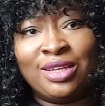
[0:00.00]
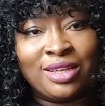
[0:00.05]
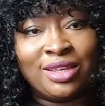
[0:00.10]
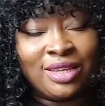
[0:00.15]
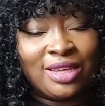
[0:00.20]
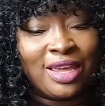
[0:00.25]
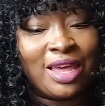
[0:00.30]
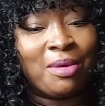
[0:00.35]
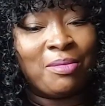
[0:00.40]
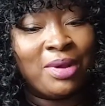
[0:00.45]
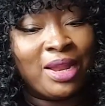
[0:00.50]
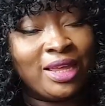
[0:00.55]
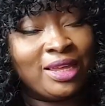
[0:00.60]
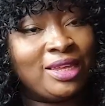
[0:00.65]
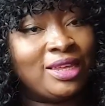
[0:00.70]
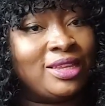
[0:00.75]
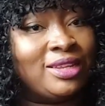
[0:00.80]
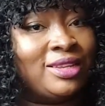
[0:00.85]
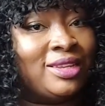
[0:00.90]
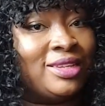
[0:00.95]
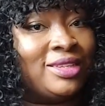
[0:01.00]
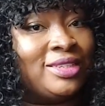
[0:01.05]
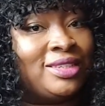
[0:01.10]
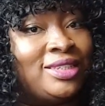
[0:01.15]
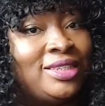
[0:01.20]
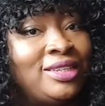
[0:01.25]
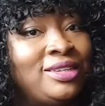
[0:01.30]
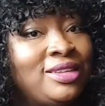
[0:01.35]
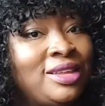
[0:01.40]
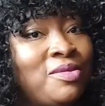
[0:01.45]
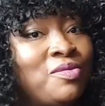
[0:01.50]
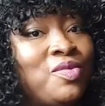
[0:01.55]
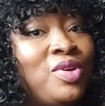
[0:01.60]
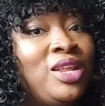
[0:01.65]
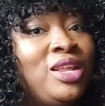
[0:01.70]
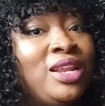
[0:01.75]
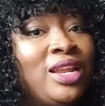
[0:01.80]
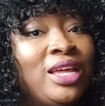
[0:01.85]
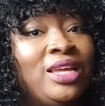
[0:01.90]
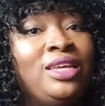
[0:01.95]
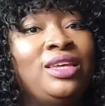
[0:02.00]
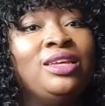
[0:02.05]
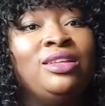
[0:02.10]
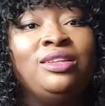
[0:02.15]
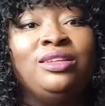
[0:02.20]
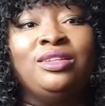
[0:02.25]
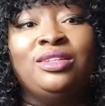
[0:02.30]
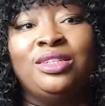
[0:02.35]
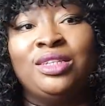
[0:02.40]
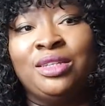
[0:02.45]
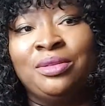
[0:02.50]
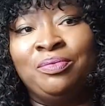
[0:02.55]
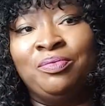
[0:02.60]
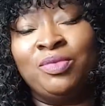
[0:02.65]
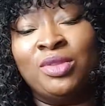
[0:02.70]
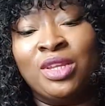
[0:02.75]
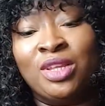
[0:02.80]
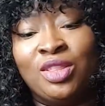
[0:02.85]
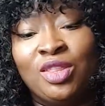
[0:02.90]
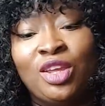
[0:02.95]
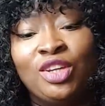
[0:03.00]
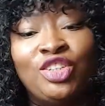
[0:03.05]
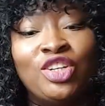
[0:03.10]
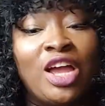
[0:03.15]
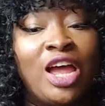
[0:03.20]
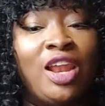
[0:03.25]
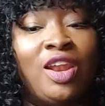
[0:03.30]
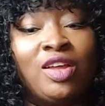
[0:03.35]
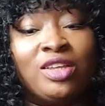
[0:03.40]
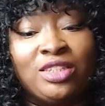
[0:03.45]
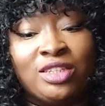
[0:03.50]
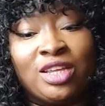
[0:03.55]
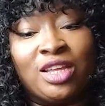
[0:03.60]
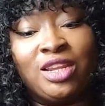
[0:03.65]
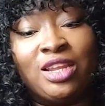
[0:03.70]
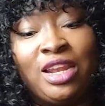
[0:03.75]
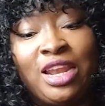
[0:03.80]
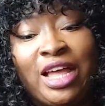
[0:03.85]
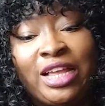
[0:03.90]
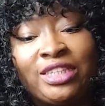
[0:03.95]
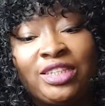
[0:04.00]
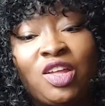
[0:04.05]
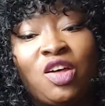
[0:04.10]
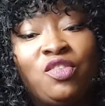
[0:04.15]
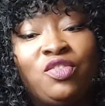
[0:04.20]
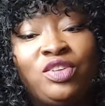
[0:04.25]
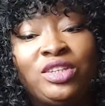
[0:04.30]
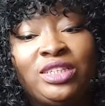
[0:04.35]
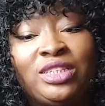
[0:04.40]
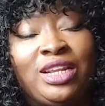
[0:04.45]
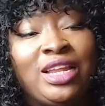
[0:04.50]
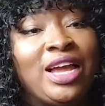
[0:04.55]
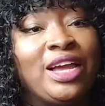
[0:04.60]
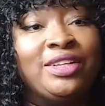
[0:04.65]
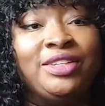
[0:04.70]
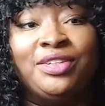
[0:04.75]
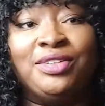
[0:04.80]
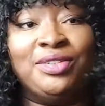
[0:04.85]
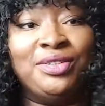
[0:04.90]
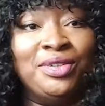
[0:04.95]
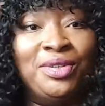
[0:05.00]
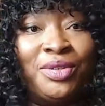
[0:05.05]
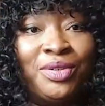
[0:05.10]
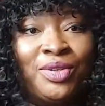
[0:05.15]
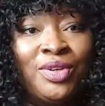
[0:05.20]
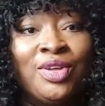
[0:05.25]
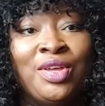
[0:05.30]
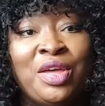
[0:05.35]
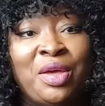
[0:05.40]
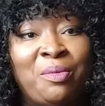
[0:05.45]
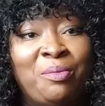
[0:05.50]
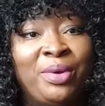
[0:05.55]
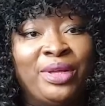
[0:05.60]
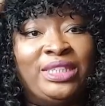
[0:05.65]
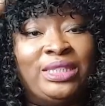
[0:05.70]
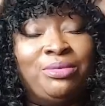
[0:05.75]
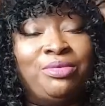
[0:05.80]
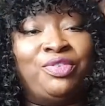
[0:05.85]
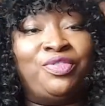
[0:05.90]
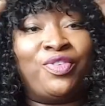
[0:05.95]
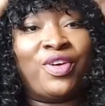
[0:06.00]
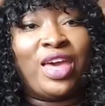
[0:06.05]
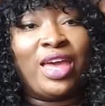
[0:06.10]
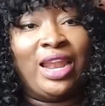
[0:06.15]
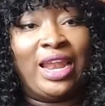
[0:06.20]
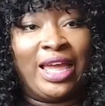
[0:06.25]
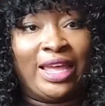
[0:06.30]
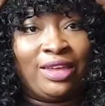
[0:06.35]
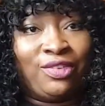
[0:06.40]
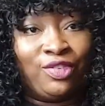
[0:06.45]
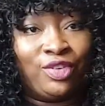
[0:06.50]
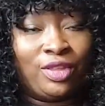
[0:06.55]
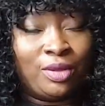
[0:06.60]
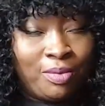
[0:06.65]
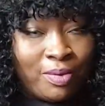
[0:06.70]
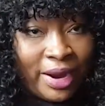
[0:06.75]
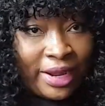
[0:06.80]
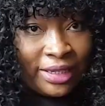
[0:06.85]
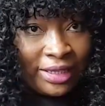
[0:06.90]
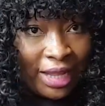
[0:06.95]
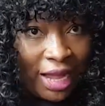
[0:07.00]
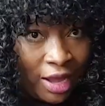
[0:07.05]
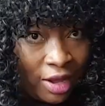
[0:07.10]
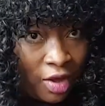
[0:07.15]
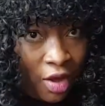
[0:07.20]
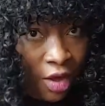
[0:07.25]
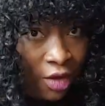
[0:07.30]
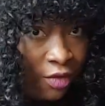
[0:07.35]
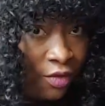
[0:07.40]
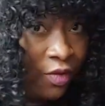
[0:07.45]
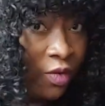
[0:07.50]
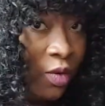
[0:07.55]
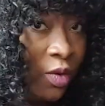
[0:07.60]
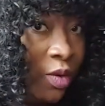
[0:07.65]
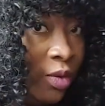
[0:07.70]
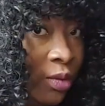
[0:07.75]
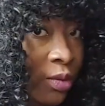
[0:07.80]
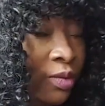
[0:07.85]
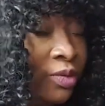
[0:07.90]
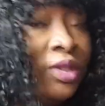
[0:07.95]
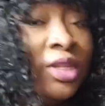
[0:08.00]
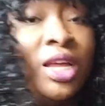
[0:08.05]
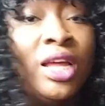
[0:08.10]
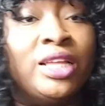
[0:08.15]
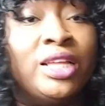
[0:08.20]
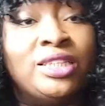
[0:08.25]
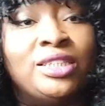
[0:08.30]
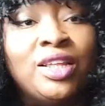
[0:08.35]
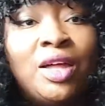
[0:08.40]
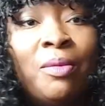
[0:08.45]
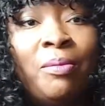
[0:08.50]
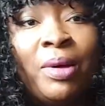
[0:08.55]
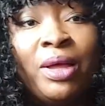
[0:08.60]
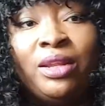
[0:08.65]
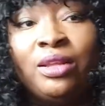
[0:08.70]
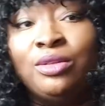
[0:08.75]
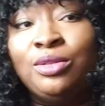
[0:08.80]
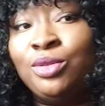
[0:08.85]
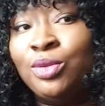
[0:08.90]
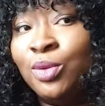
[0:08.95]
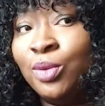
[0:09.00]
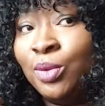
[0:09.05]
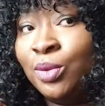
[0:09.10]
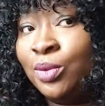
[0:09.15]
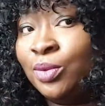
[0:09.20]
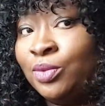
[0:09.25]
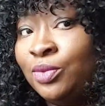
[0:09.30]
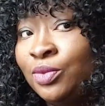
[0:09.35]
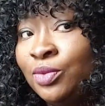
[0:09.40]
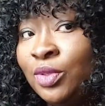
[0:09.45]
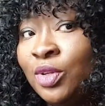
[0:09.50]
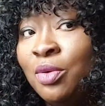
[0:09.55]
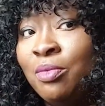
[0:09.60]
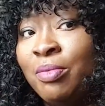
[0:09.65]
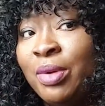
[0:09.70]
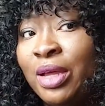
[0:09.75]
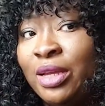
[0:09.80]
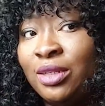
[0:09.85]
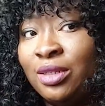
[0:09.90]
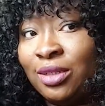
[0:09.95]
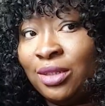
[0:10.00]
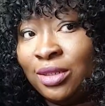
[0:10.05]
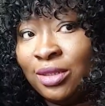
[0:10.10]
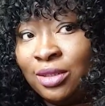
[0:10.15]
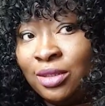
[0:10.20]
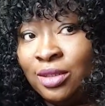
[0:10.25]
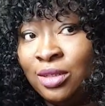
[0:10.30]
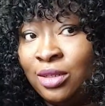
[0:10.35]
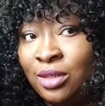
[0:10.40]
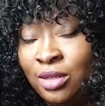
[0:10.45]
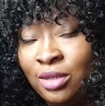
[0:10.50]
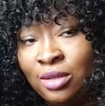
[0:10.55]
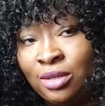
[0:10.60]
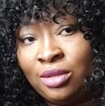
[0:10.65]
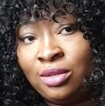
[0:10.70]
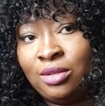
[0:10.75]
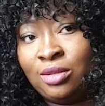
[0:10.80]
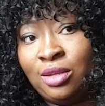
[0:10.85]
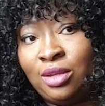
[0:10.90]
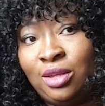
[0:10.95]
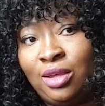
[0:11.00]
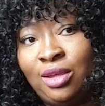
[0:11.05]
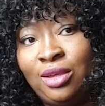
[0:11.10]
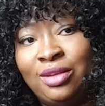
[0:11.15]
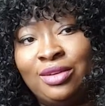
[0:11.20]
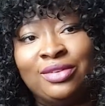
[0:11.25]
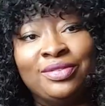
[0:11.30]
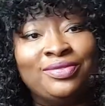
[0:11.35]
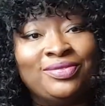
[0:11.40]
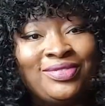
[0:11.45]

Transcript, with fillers: Okay, I'm liking this. I'm really liking this. Not sure how long it's gonna last. Obviously, I don't know. But to be fair, like for the price that I got it for, it's not bad at all. Not bad. Yeah.